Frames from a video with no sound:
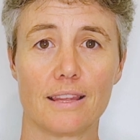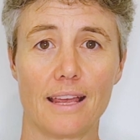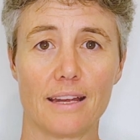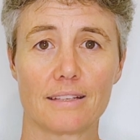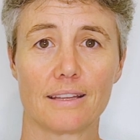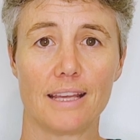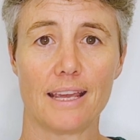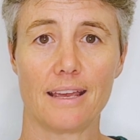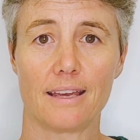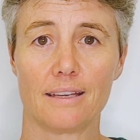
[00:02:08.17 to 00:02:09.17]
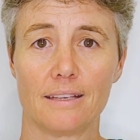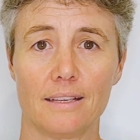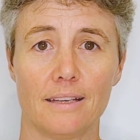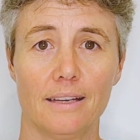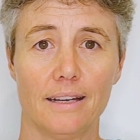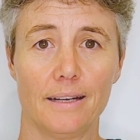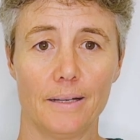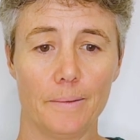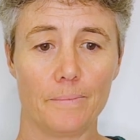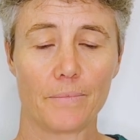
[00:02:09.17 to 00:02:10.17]
that their
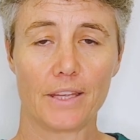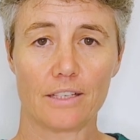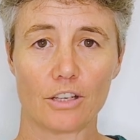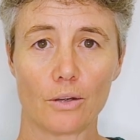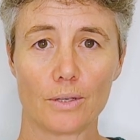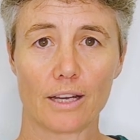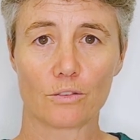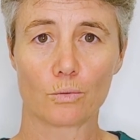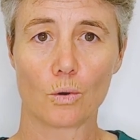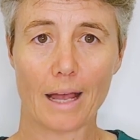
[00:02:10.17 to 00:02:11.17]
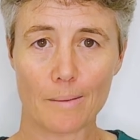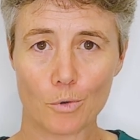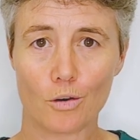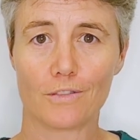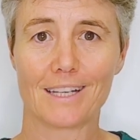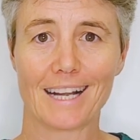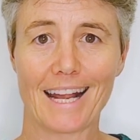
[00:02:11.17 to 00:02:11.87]
toenails will come off in